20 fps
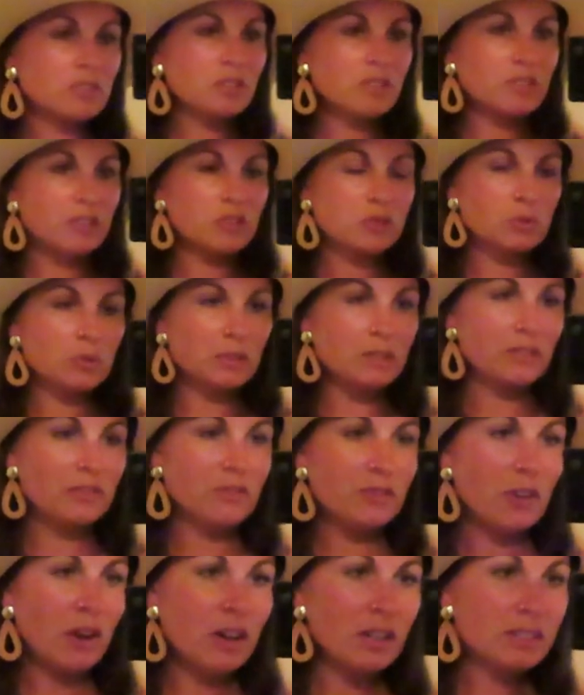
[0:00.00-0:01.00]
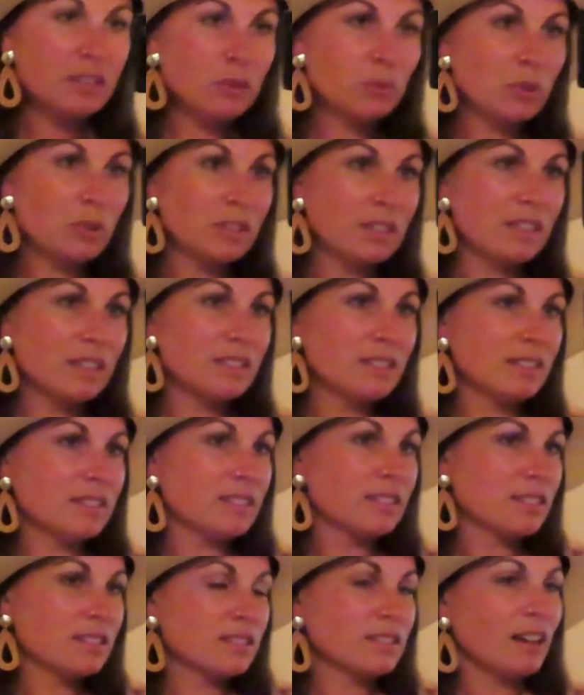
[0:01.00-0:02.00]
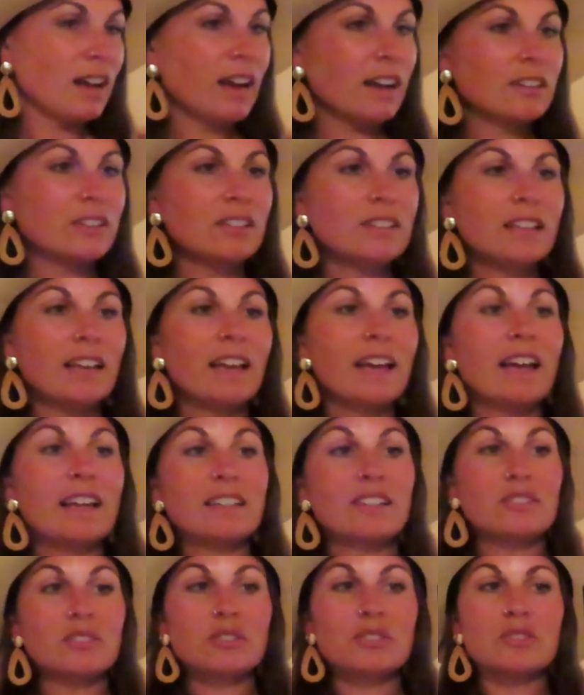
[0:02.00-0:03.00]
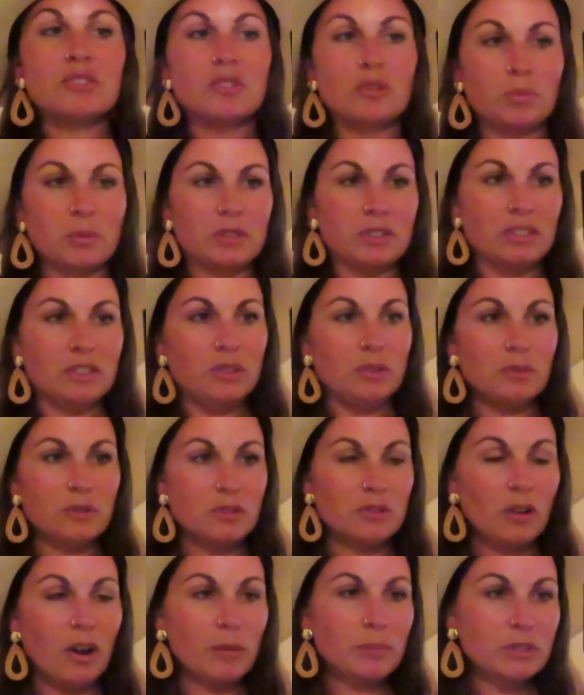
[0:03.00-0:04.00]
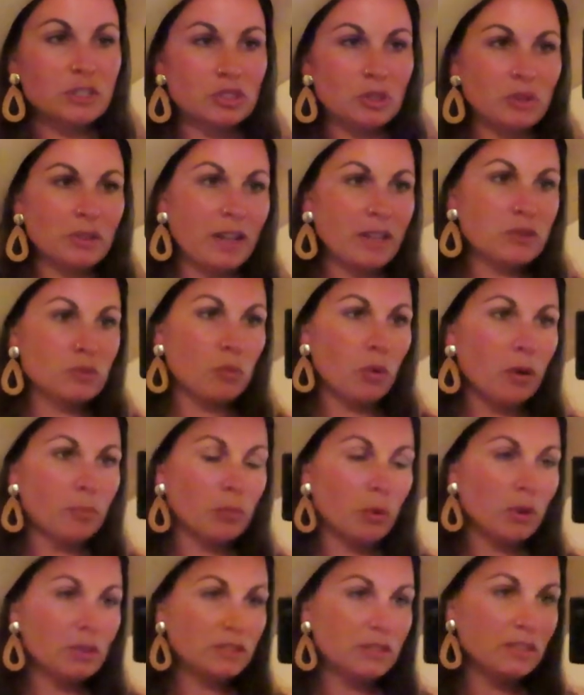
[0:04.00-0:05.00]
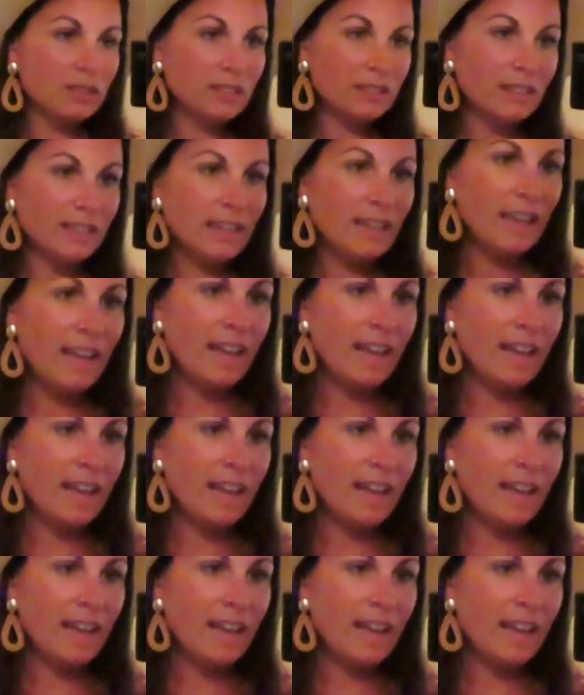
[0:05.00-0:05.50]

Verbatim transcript: look that's really fun and really easy to style and it looks super cute. So I'm gonna show you guys one more look